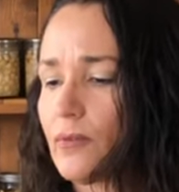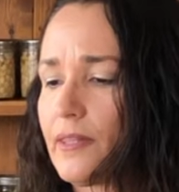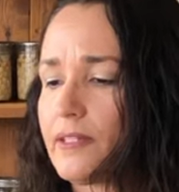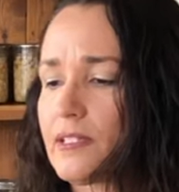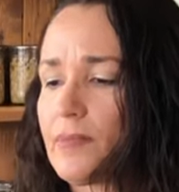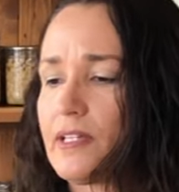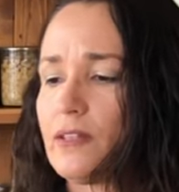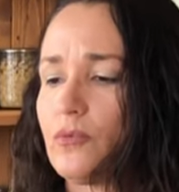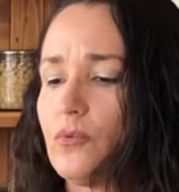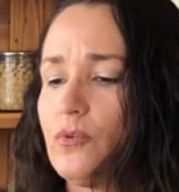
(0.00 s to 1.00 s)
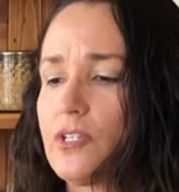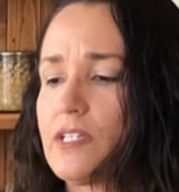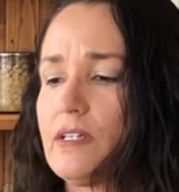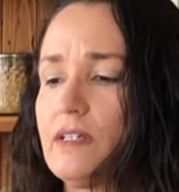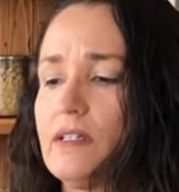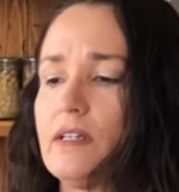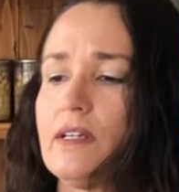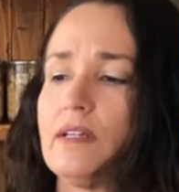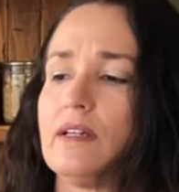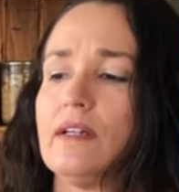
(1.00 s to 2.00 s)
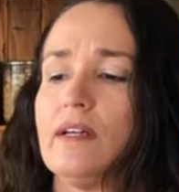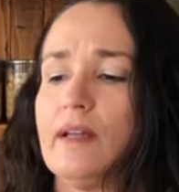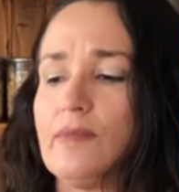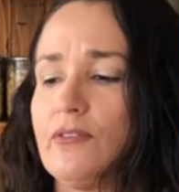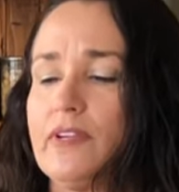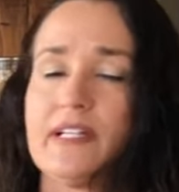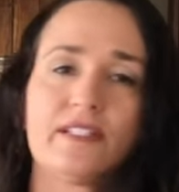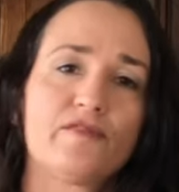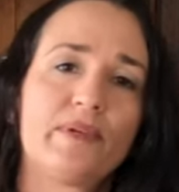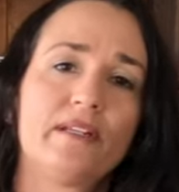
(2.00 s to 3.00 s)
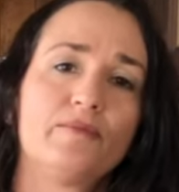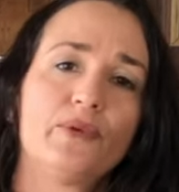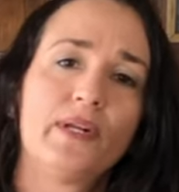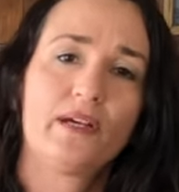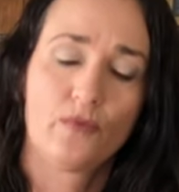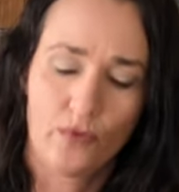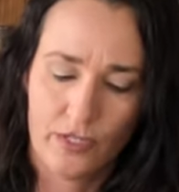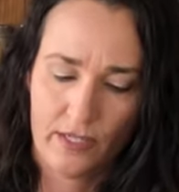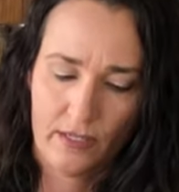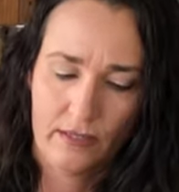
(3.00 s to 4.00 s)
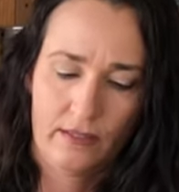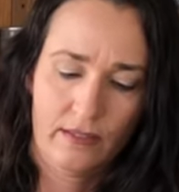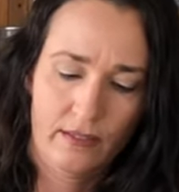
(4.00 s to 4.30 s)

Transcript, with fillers: and it's been in the water and my rings have been in boiling water.